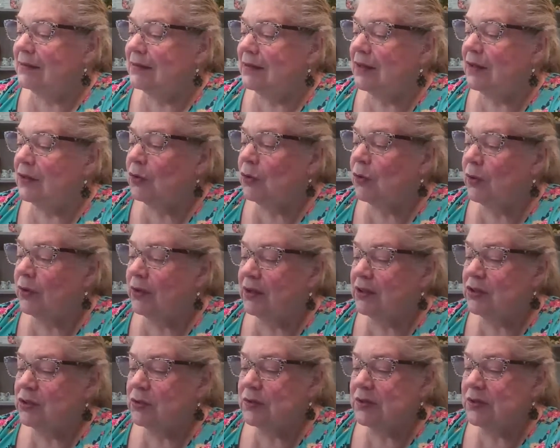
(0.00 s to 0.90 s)

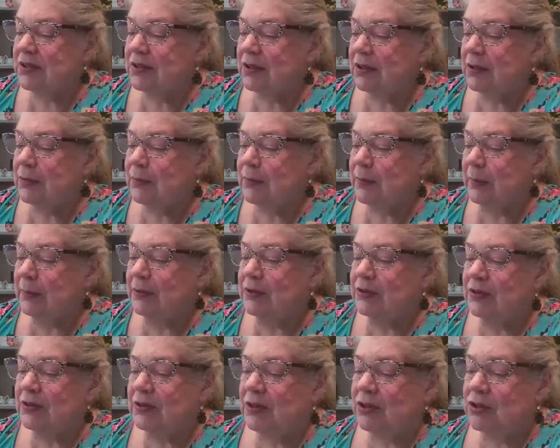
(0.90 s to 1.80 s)
According to a study
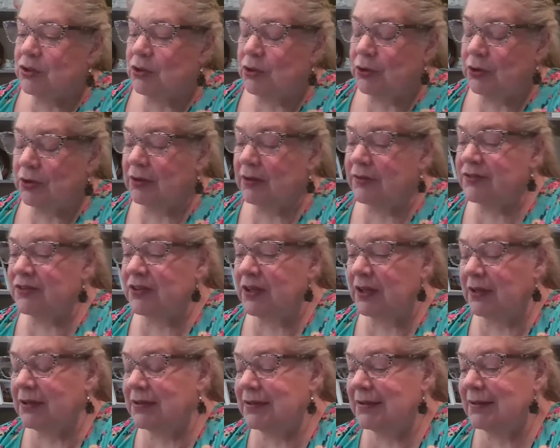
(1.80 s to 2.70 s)
published in the Journal of
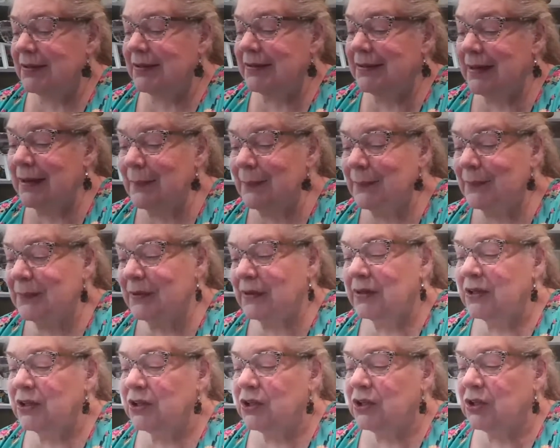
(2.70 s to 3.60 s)
Science. Yep,
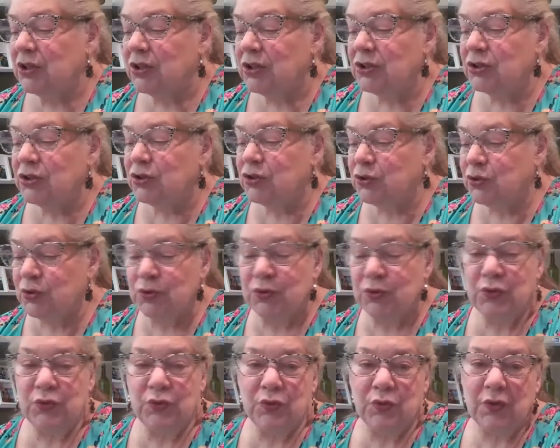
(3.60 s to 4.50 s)

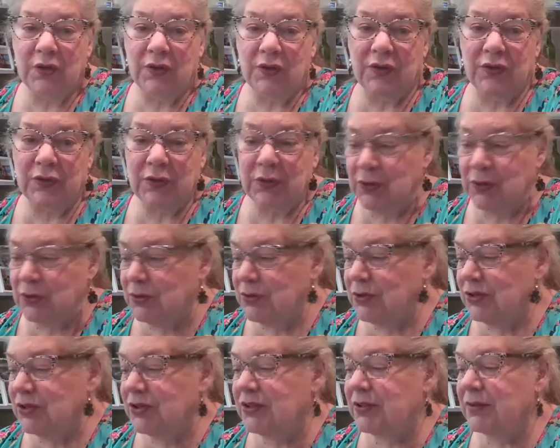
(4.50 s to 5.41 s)

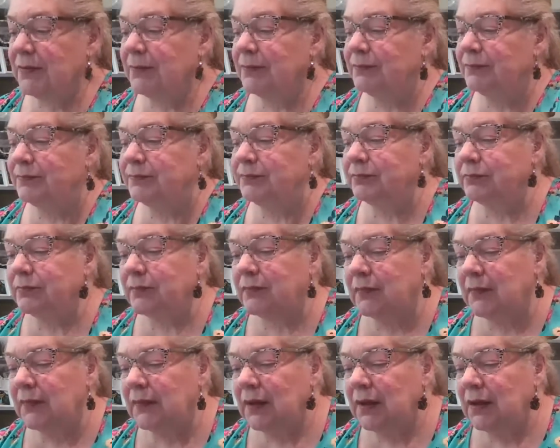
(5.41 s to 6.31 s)
2/3.
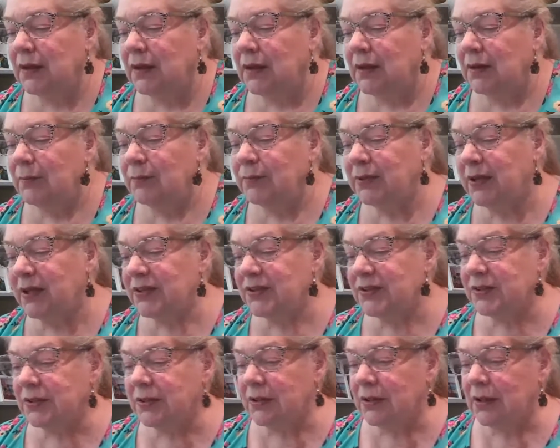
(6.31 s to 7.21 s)

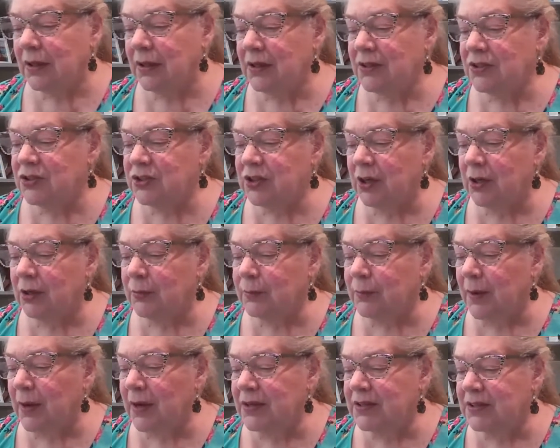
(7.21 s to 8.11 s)
Plus, as Jaron
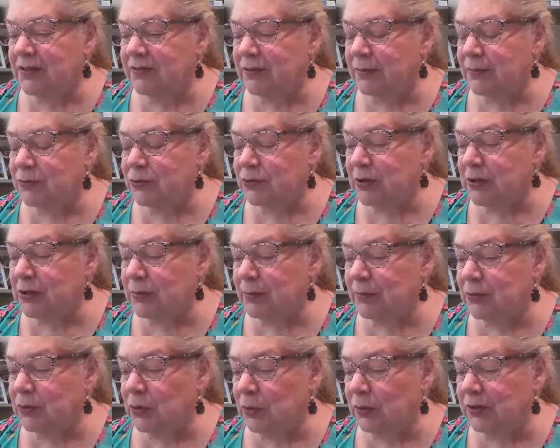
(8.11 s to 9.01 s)
Pazzi from
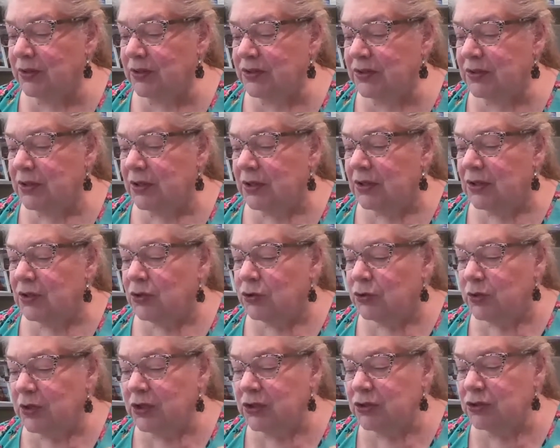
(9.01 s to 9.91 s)
Treatum told us,
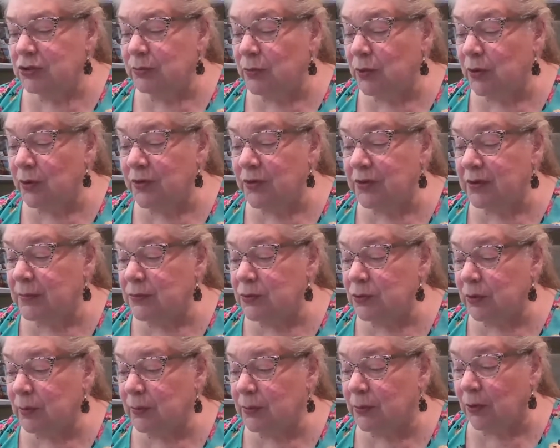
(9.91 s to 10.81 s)
trees do more than
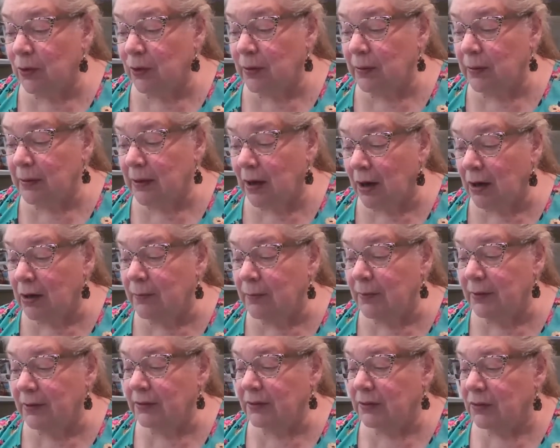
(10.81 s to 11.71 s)
absorb
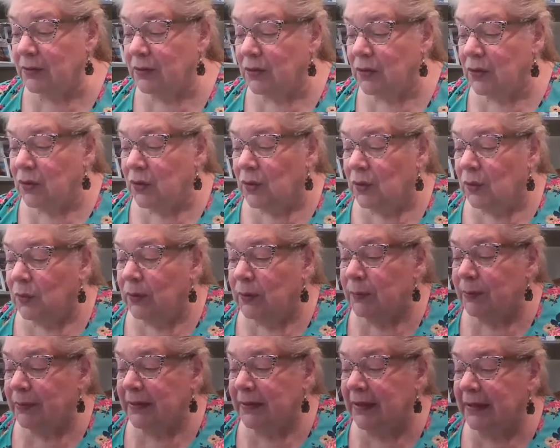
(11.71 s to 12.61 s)
carbon.
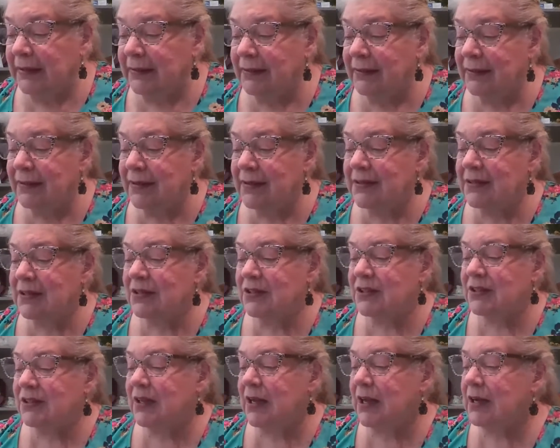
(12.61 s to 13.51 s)
When planted in
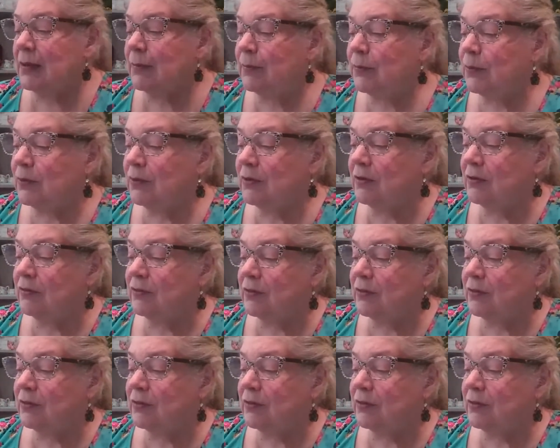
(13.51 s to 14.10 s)
sustainable